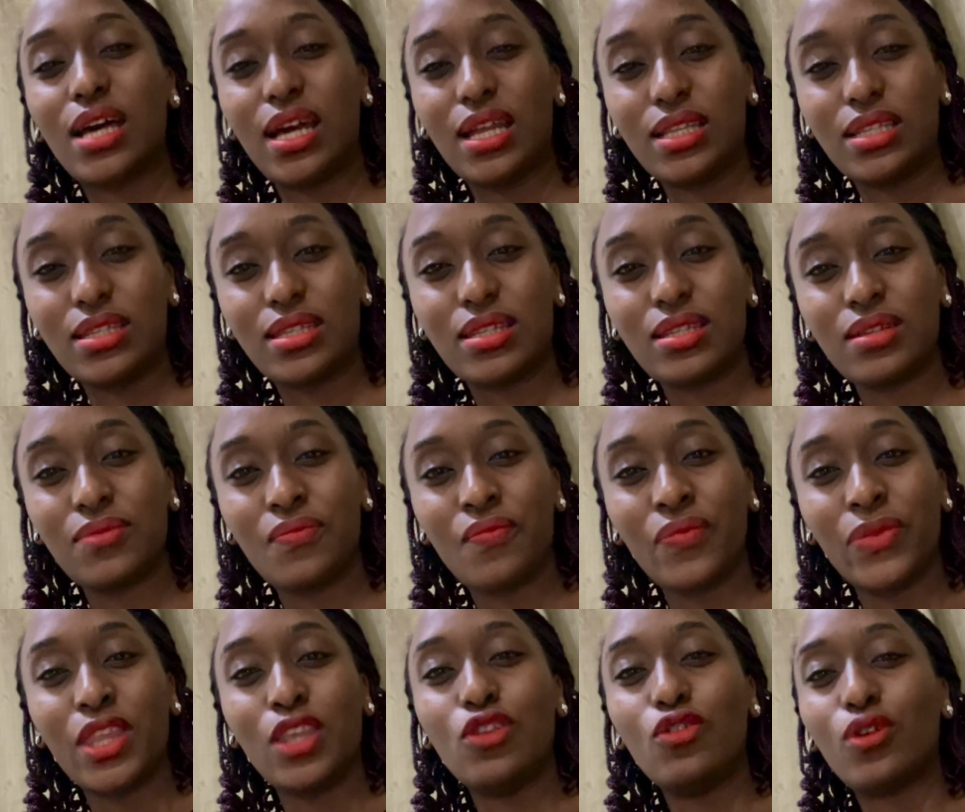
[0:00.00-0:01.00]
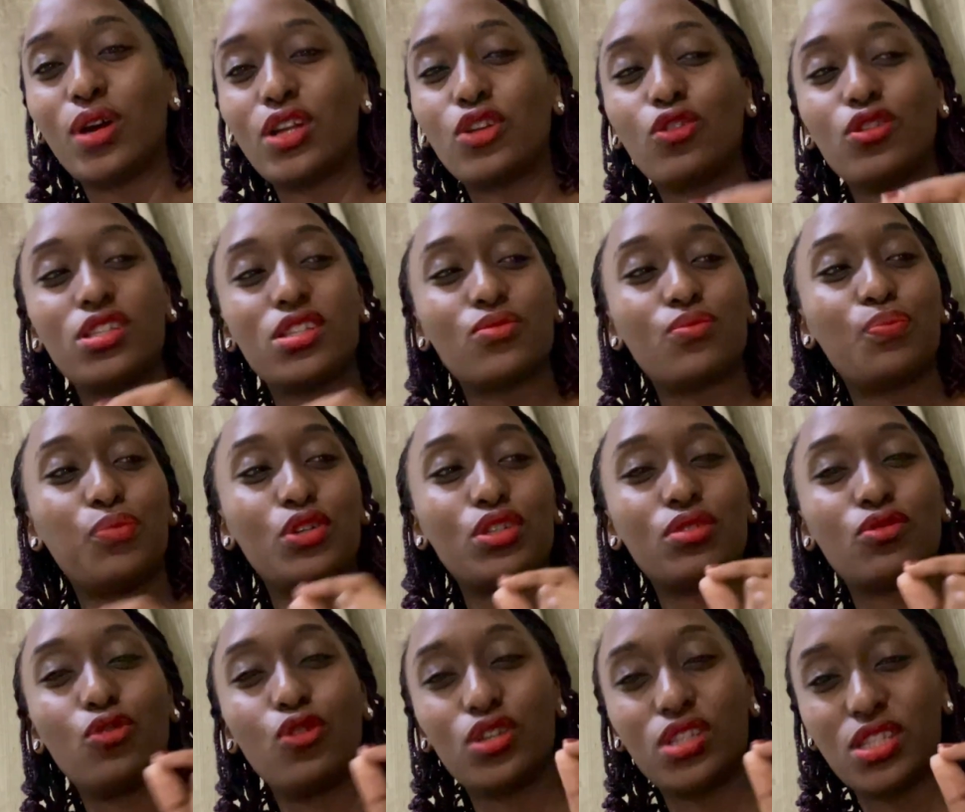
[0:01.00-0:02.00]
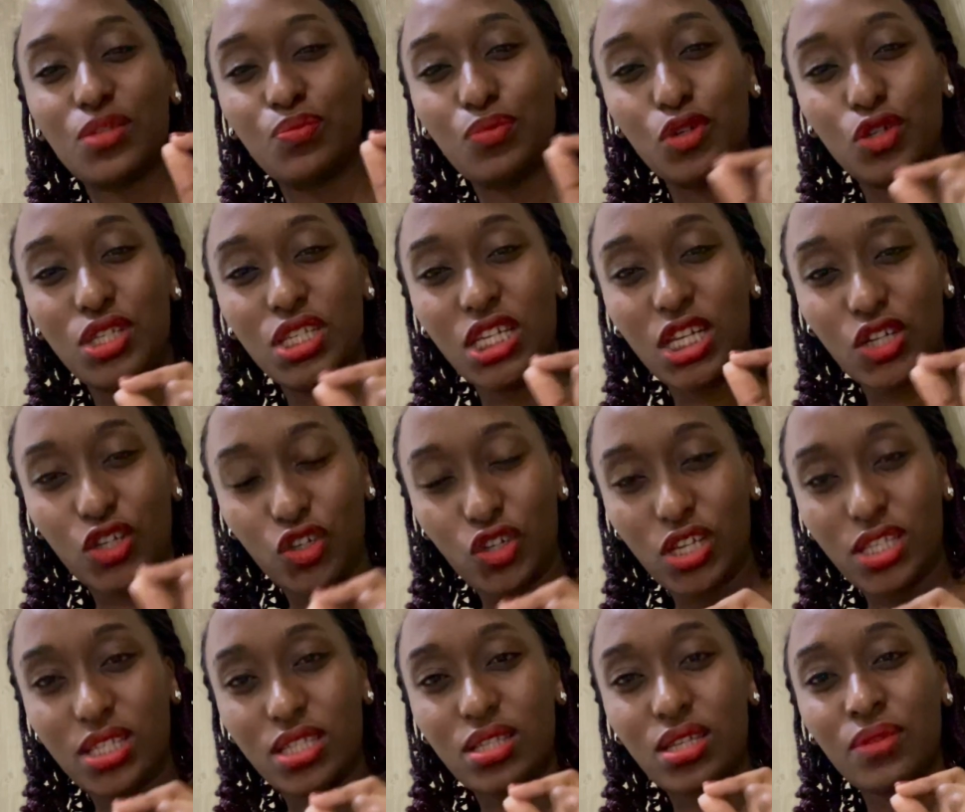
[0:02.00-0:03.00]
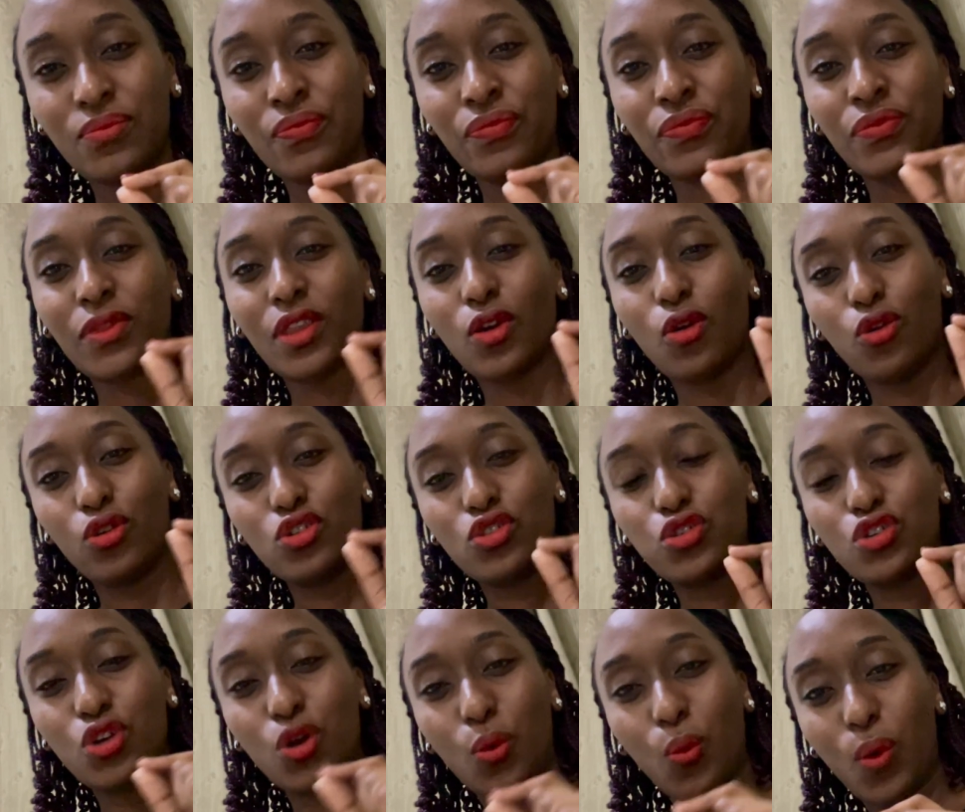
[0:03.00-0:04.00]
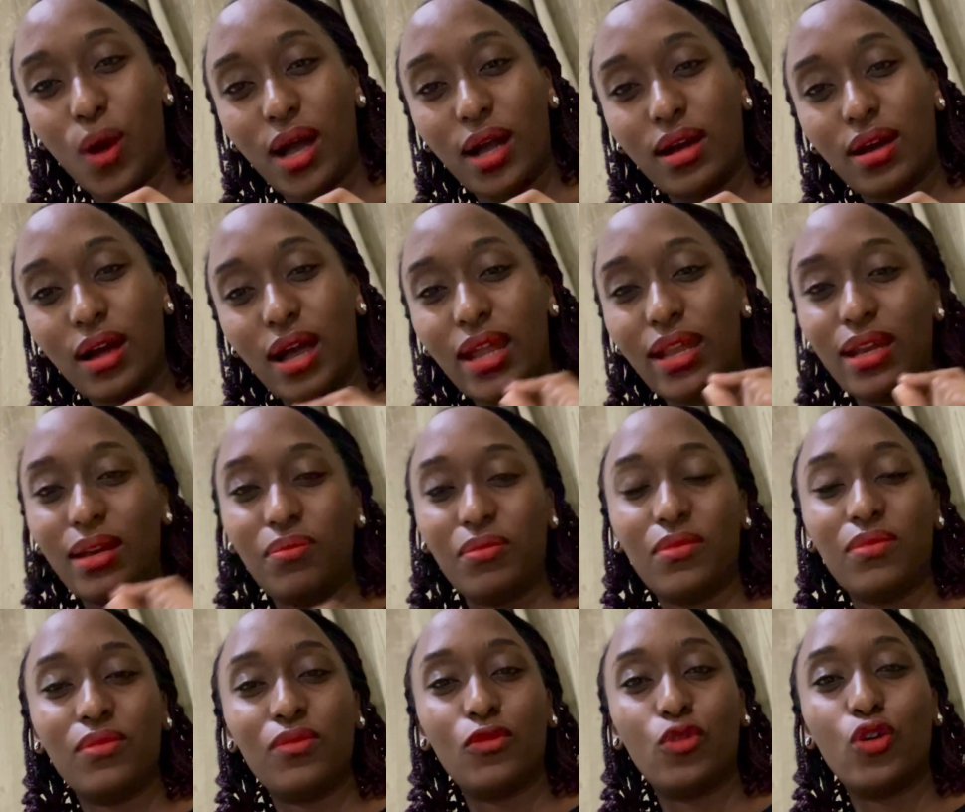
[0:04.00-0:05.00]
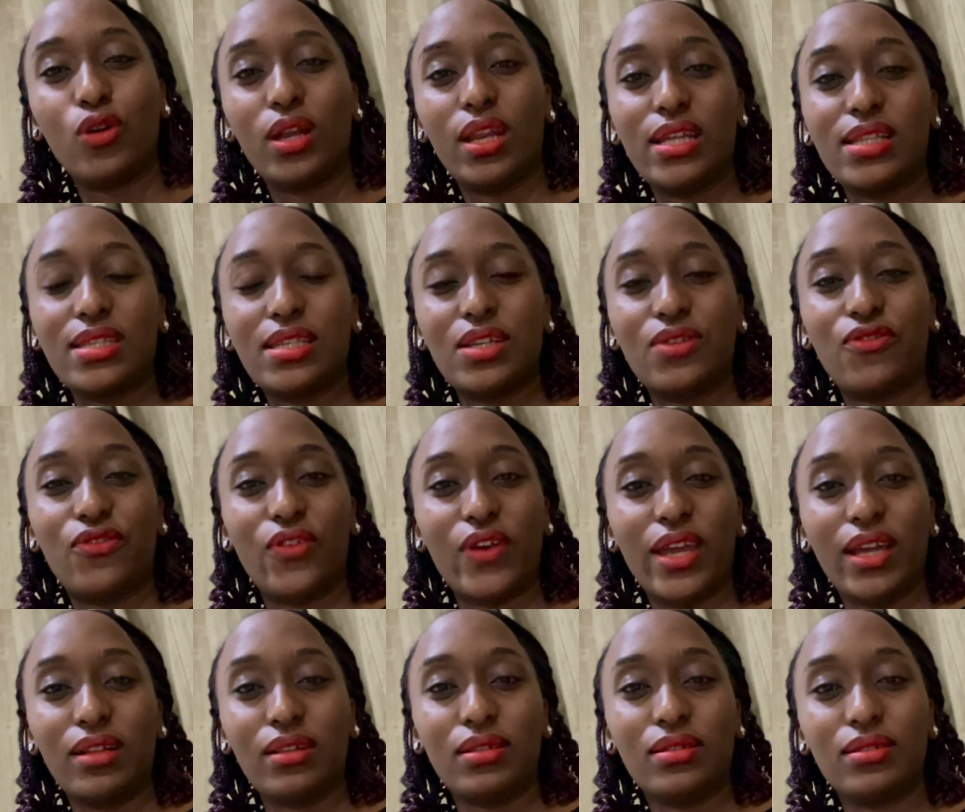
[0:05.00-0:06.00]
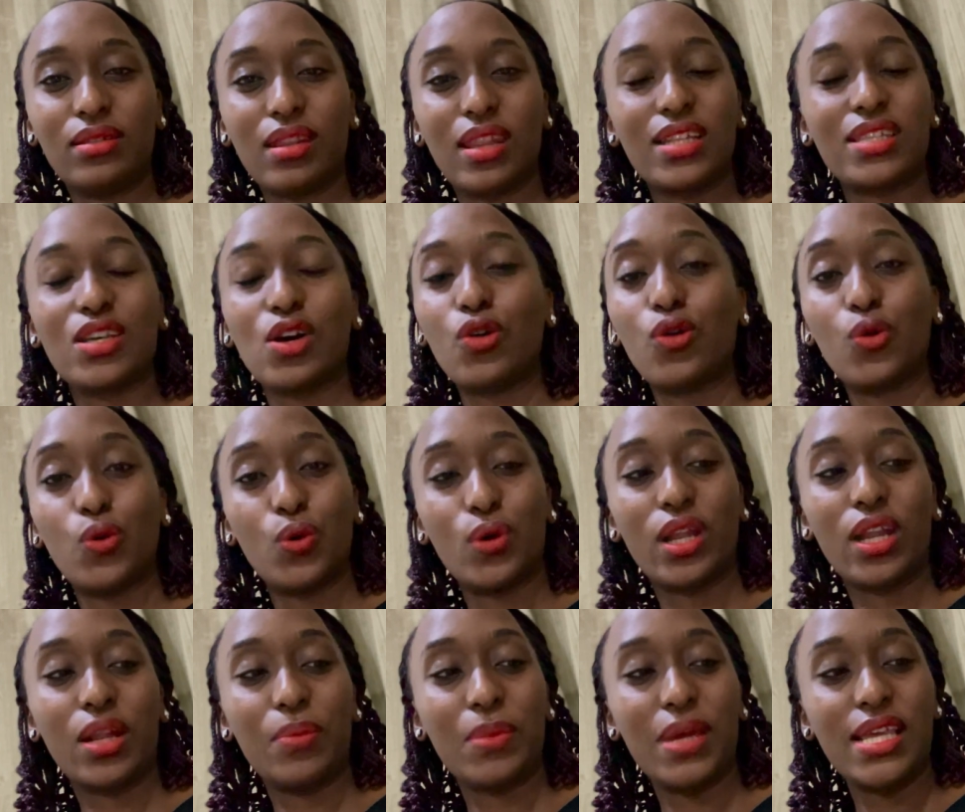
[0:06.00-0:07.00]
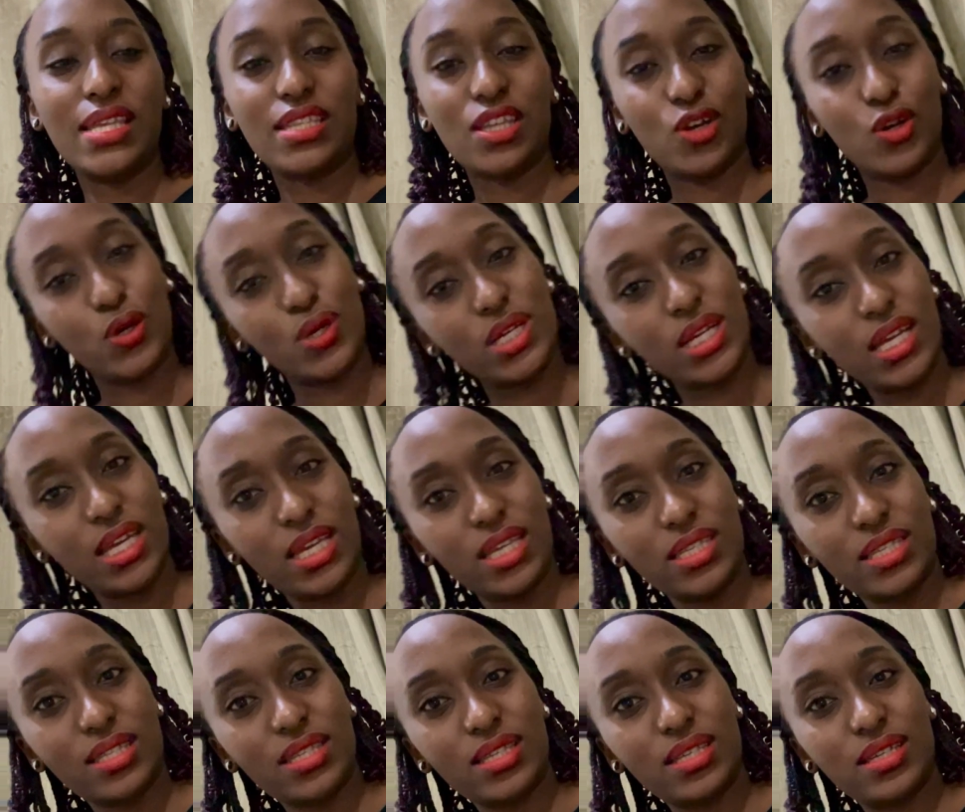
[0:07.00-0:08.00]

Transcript: hands. You can't put God's beauty and grace onto your work and God lets it fail. That's how good and amazing God is.